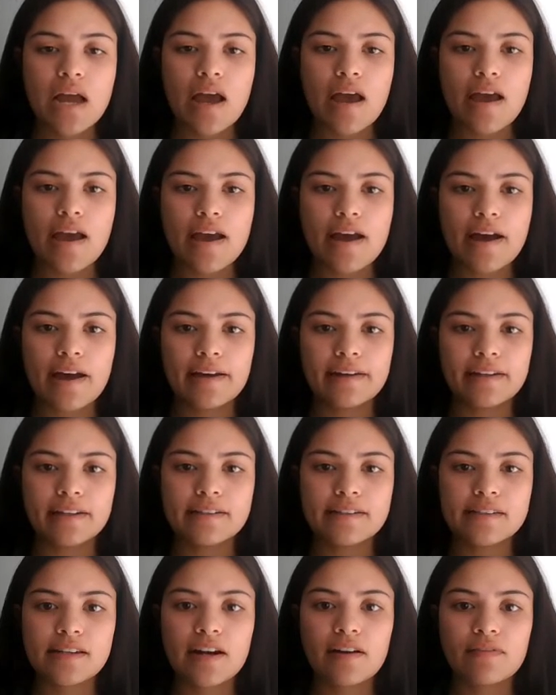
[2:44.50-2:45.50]
And
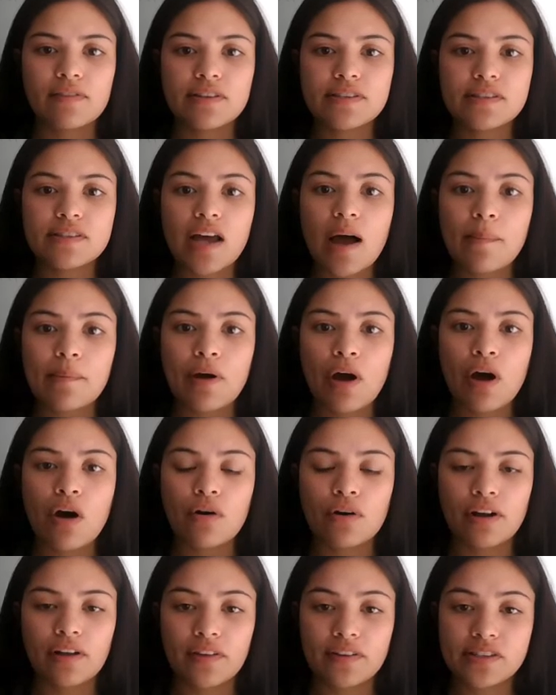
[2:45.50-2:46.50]
instead of the stop
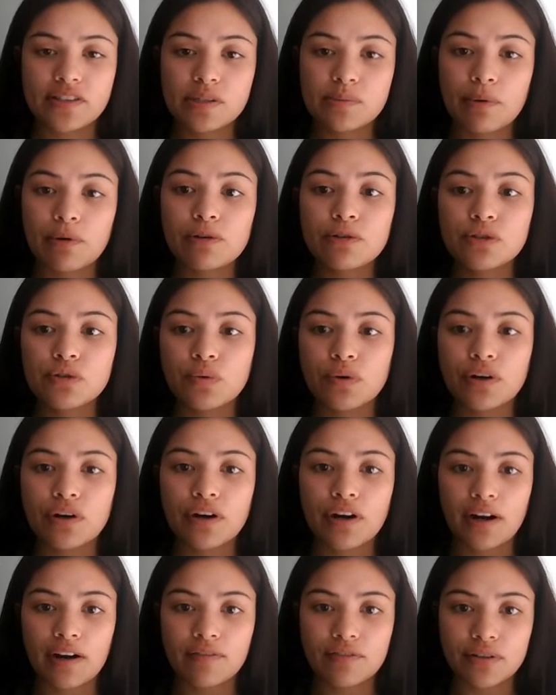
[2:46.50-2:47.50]
codon that's supposed to
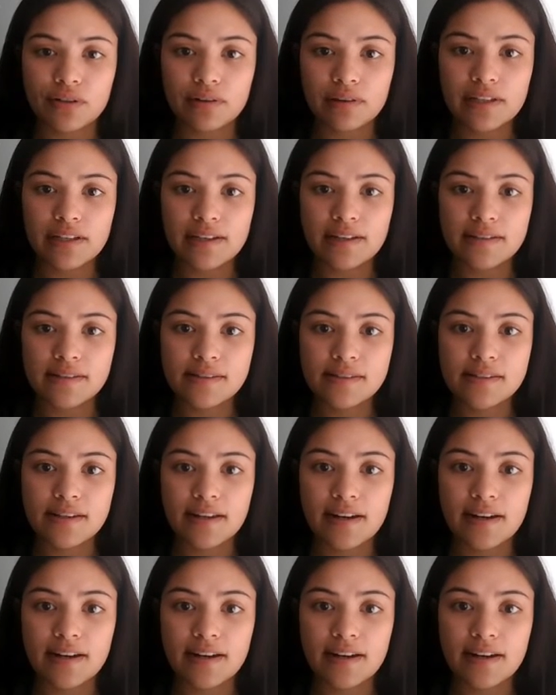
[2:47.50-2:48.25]
occur after LIS,